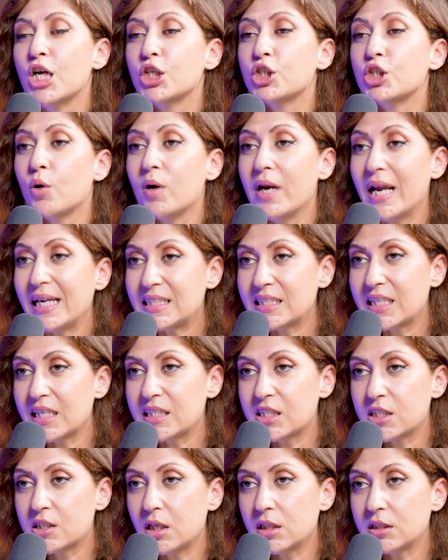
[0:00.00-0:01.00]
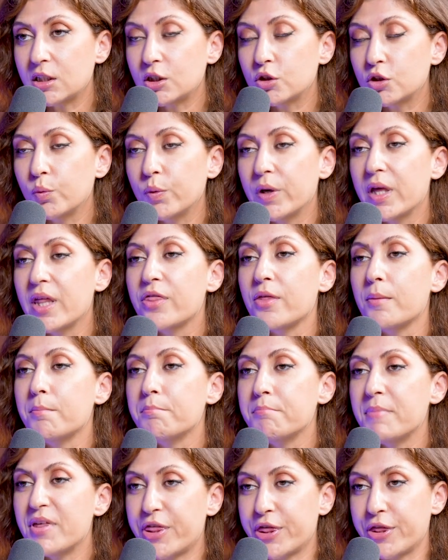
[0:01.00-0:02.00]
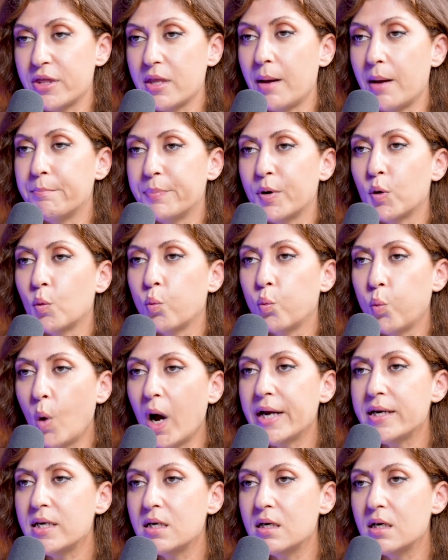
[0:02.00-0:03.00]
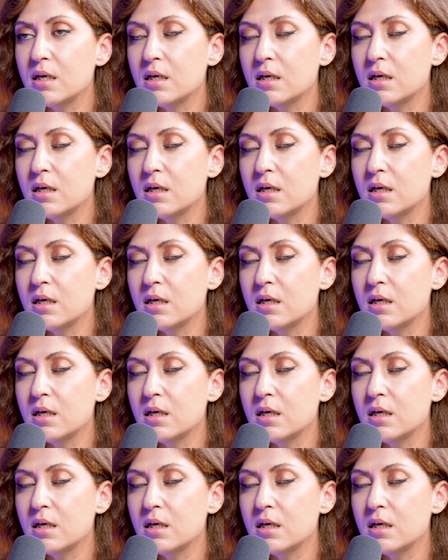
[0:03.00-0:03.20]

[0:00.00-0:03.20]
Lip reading: So let's get started with myth number 1.